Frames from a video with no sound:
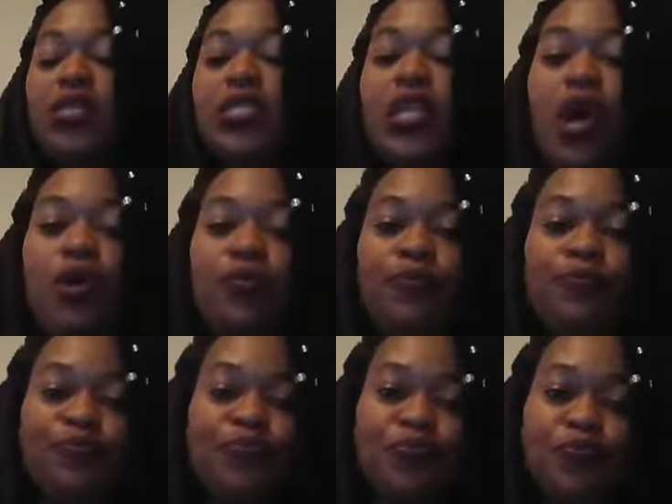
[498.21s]

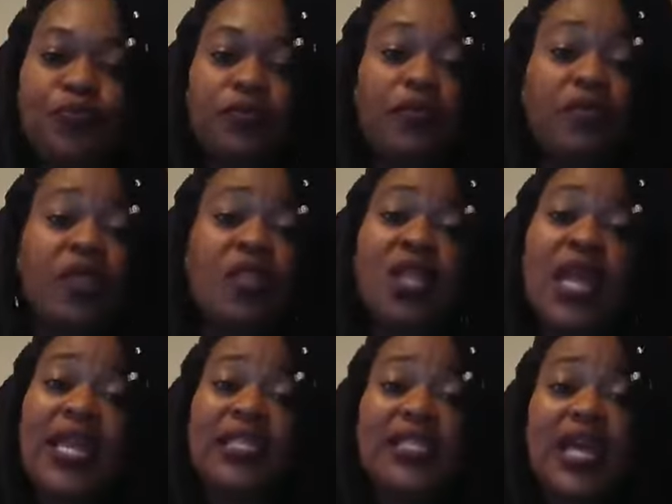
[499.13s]
So the
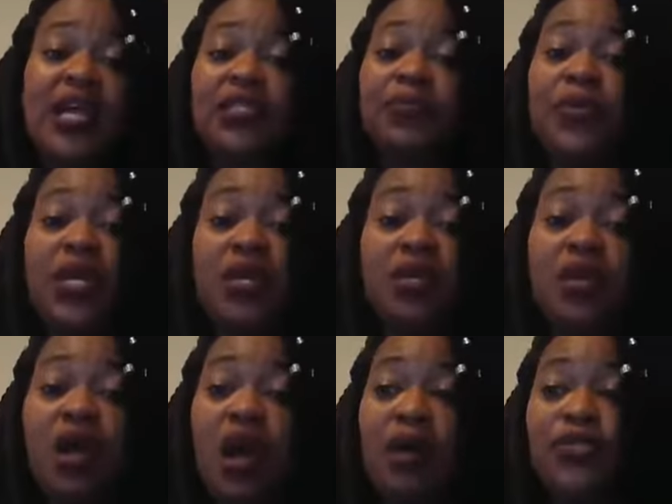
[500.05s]
lady tells me,
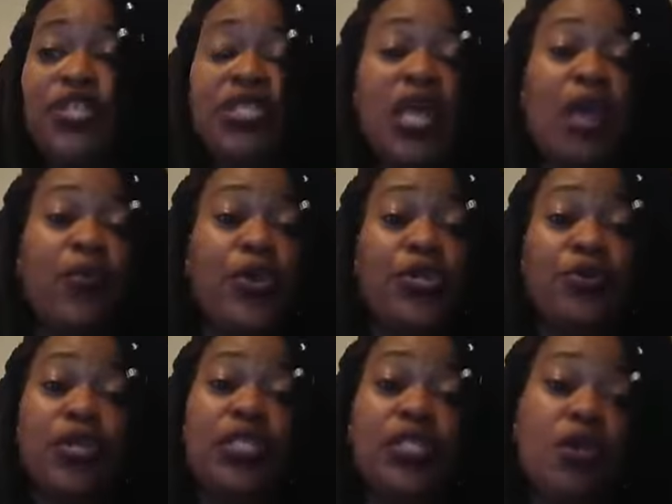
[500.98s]
she said, well,
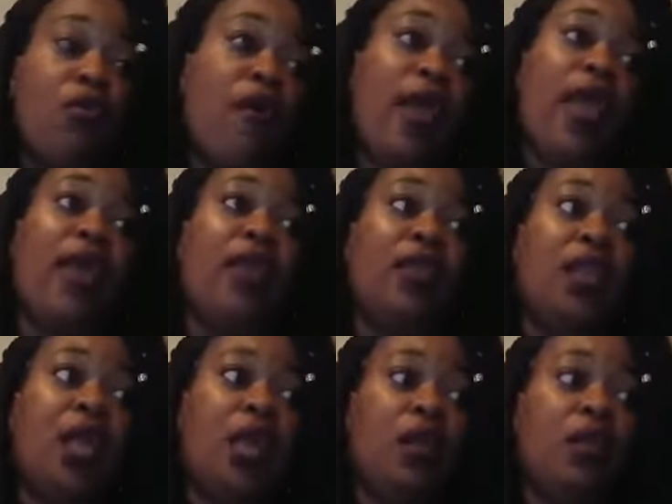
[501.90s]
you need to go
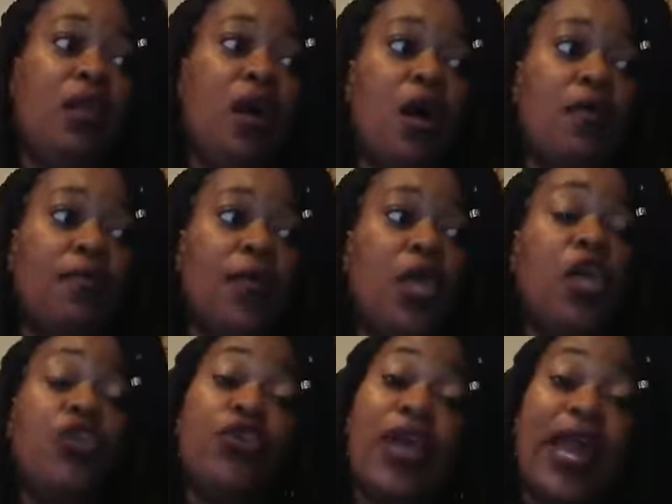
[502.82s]
ahead and
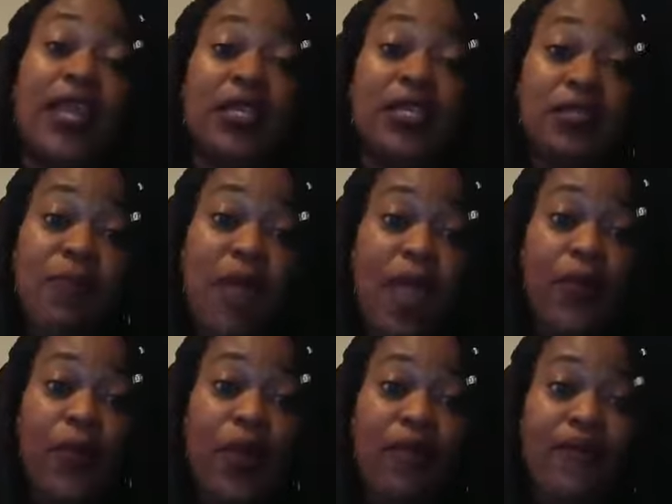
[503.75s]
you got to get this
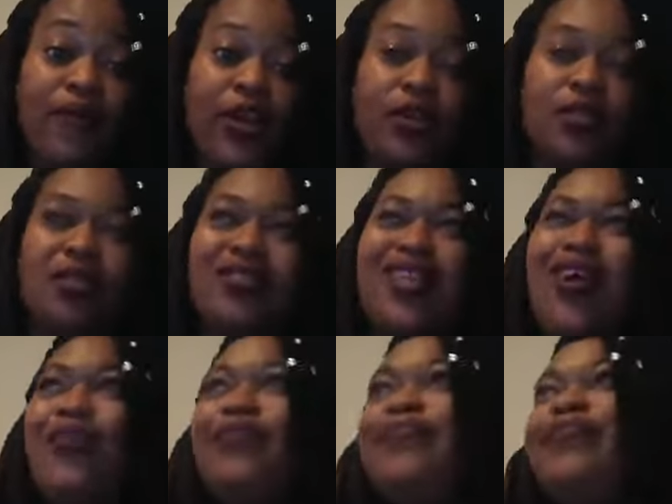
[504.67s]
mammogram first.
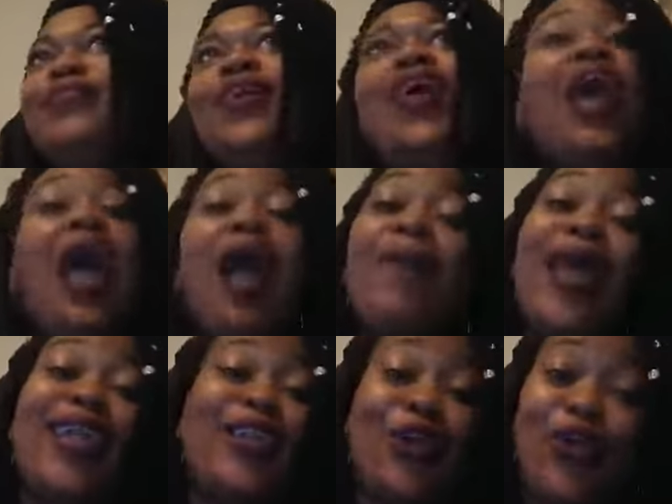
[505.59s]
So I'm
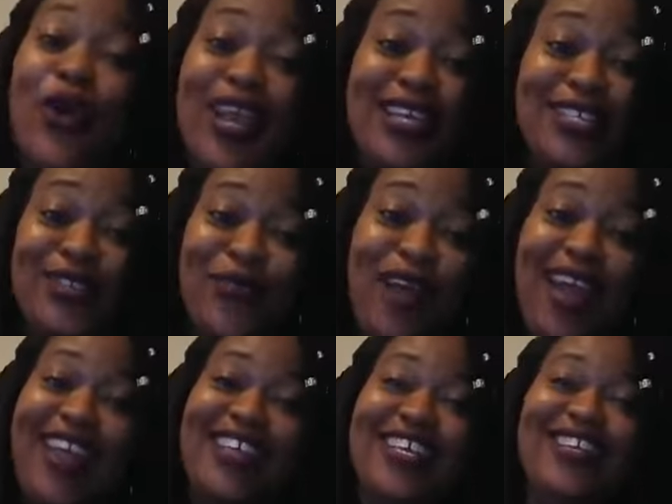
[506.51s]
acting crazy,
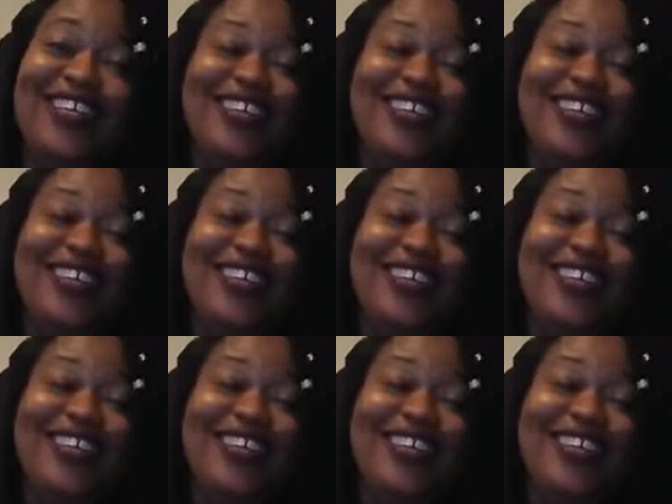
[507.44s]
right?